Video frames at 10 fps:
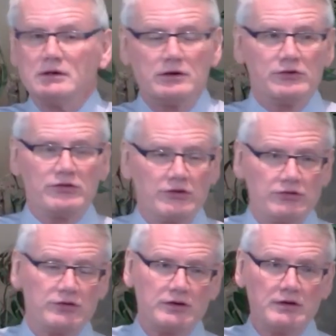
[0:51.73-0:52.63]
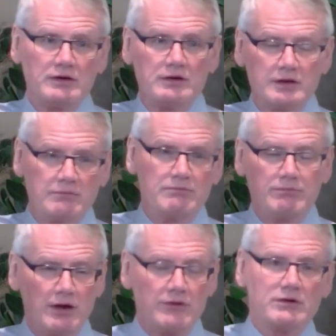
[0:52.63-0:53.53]
her sister and
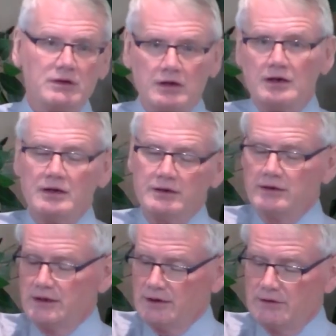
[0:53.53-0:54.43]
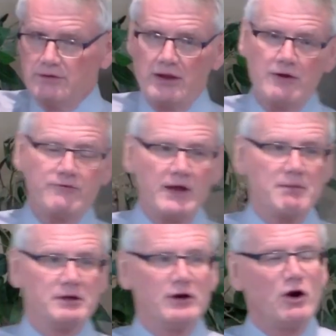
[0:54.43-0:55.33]
brother-in-law and their
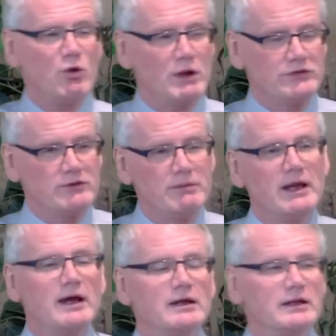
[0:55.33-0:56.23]
family all went to bed.